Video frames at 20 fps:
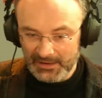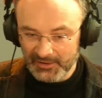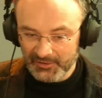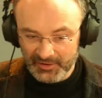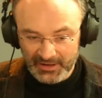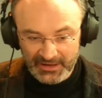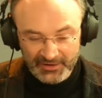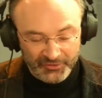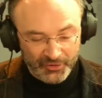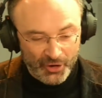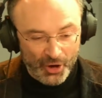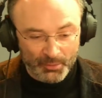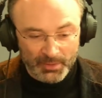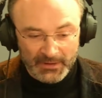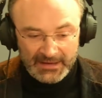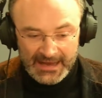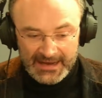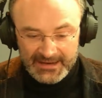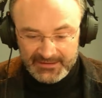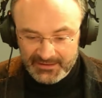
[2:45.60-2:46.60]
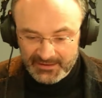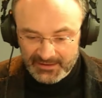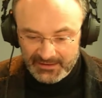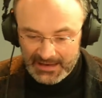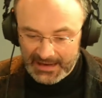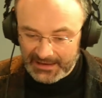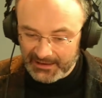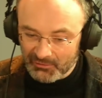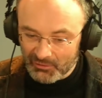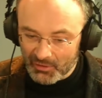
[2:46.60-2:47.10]
It's
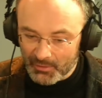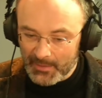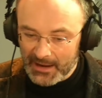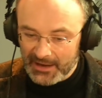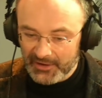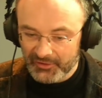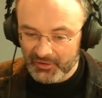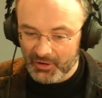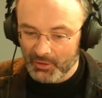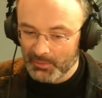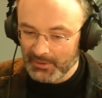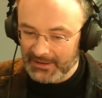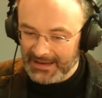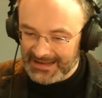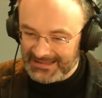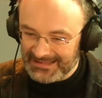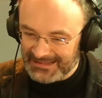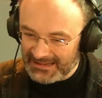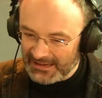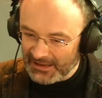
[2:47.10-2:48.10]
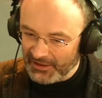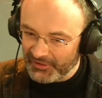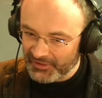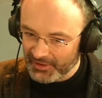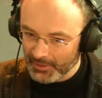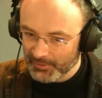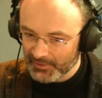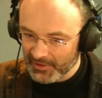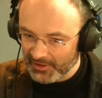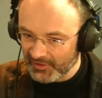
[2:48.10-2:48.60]
complicated, and it remains complicated, and in
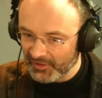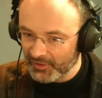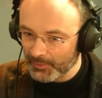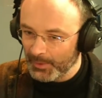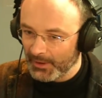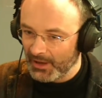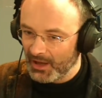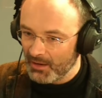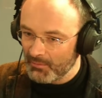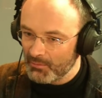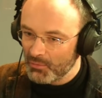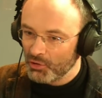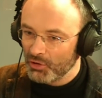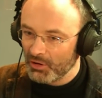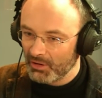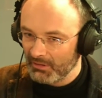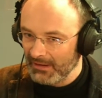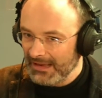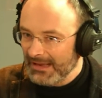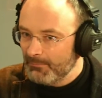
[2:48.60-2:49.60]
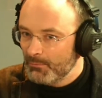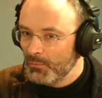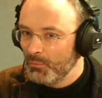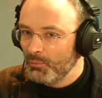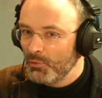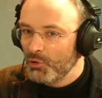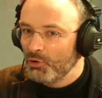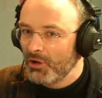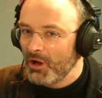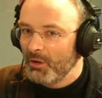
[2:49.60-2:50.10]
some sense it's become even
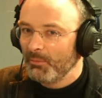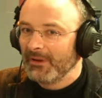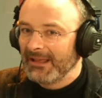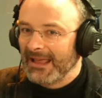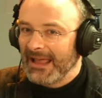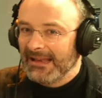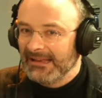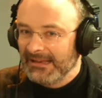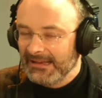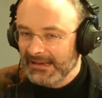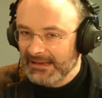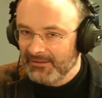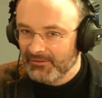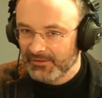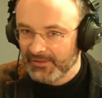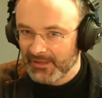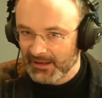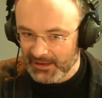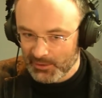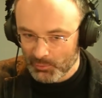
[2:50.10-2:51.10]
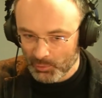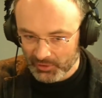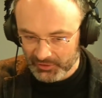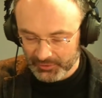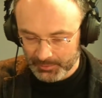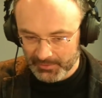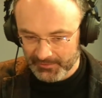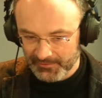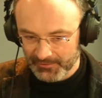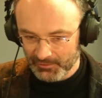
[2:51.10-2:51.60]
more complicated even than it
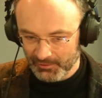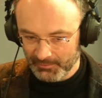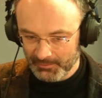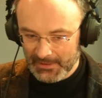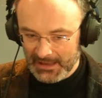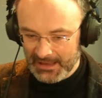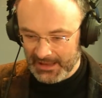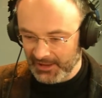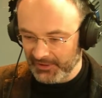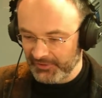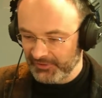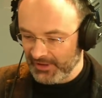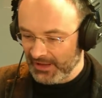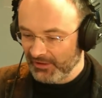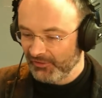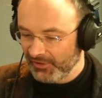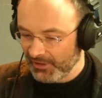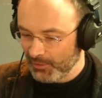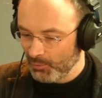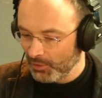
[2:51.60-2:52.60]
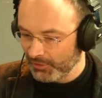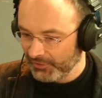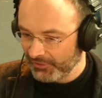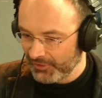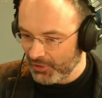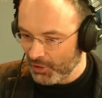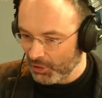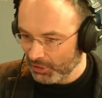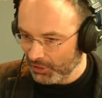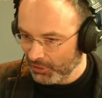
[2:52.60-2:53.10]
was before. Essentially what
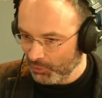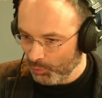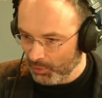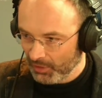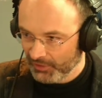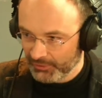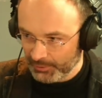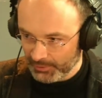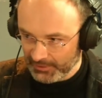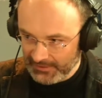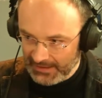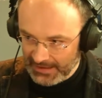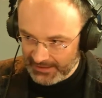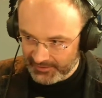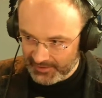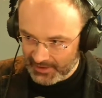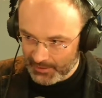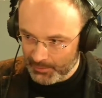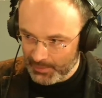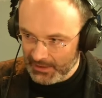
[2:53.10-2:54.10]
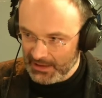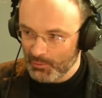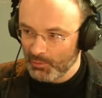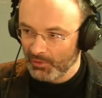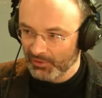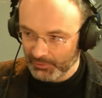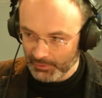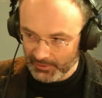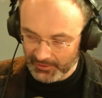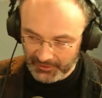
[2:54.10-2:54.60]
Scotland wants, what the SNP
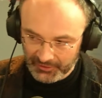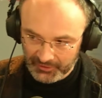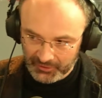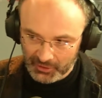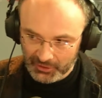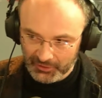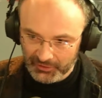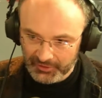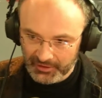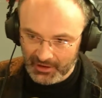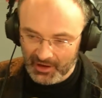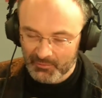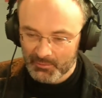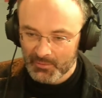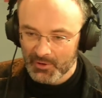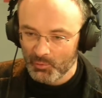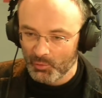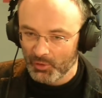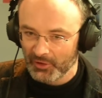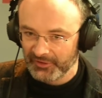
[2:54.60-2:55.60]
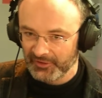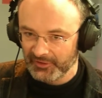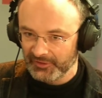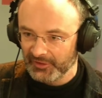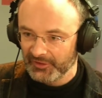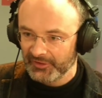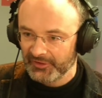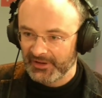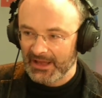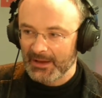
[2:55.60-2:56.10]
wants, what the Scottish government wants
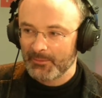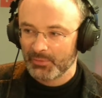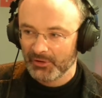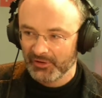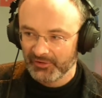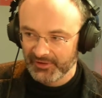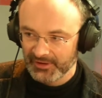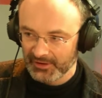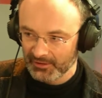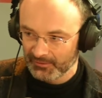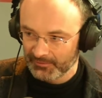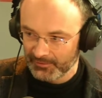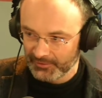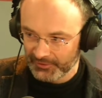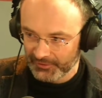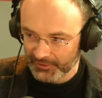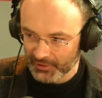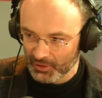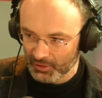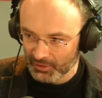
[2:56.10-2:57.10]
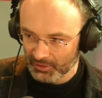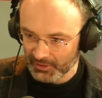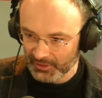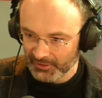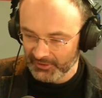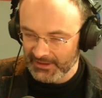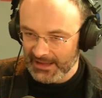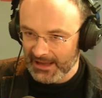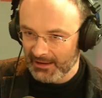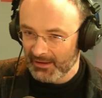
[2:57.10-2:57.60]
is a separate deal for
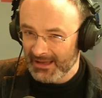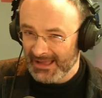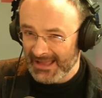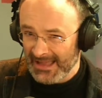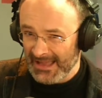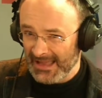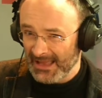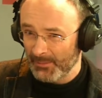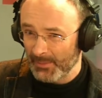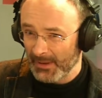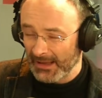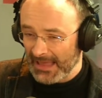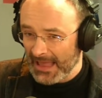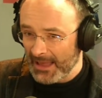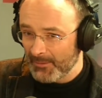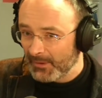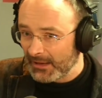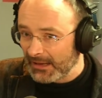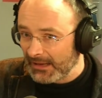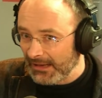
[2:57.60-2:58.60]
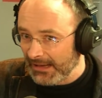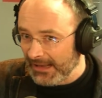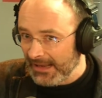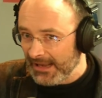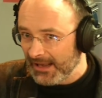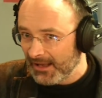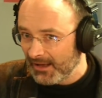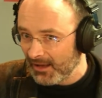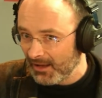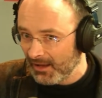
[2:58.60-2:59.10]
Scotland. Now, it became
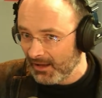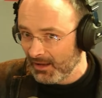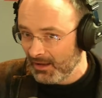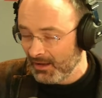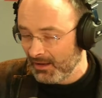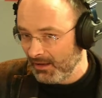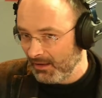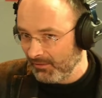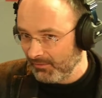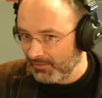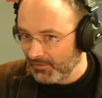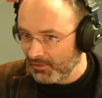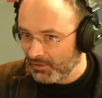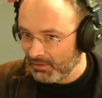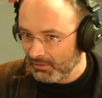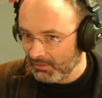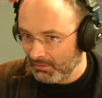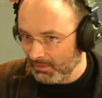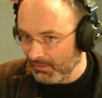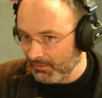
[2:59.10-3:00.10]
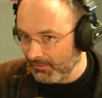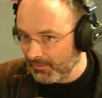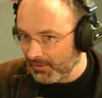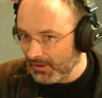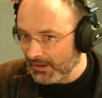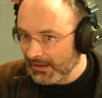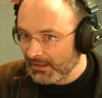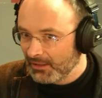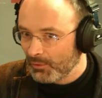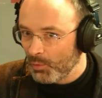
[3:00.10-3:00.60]
clear for
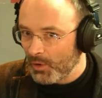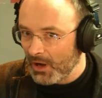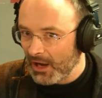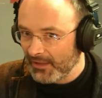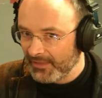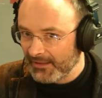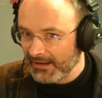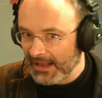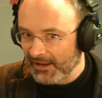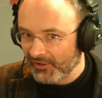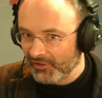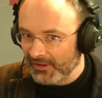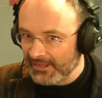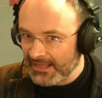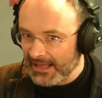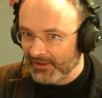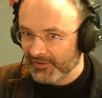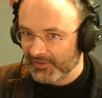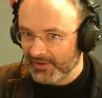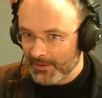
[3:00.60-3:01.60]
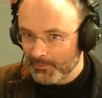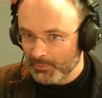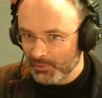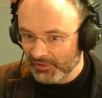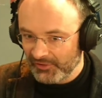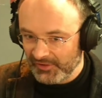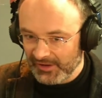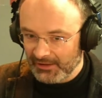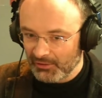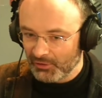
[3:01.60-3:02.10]
a little while that actually that
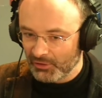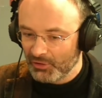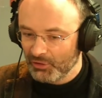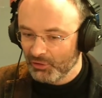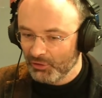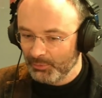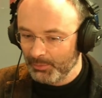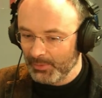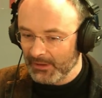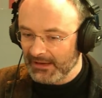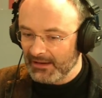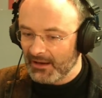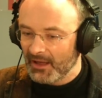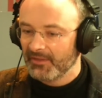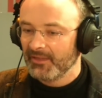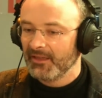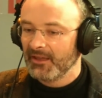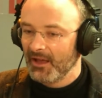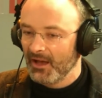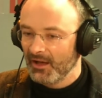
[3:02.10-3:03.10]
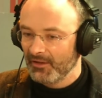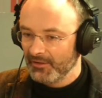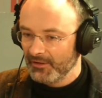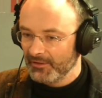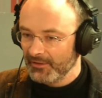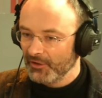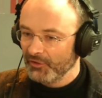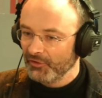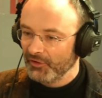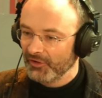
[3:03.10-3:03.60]
separate deal could be nothing other
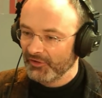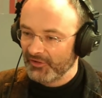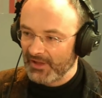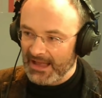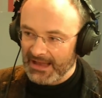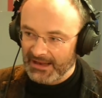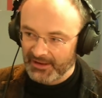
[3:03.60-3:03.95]
than just